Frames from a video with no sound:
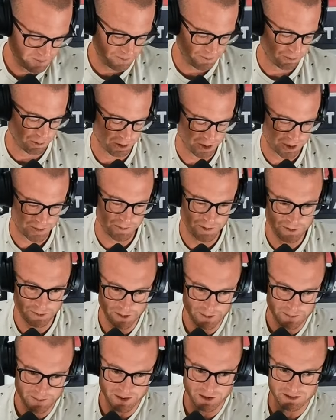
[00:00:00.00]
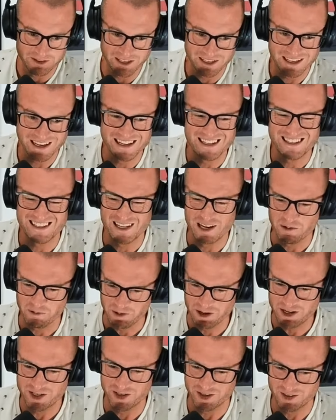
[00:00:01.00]
worse movie, but I was like, it's the
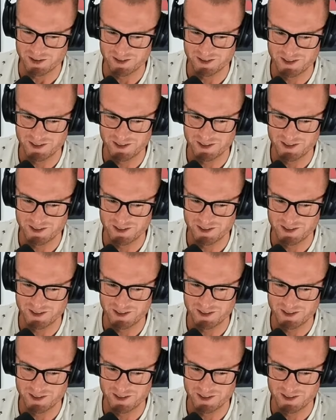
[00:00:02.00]
original,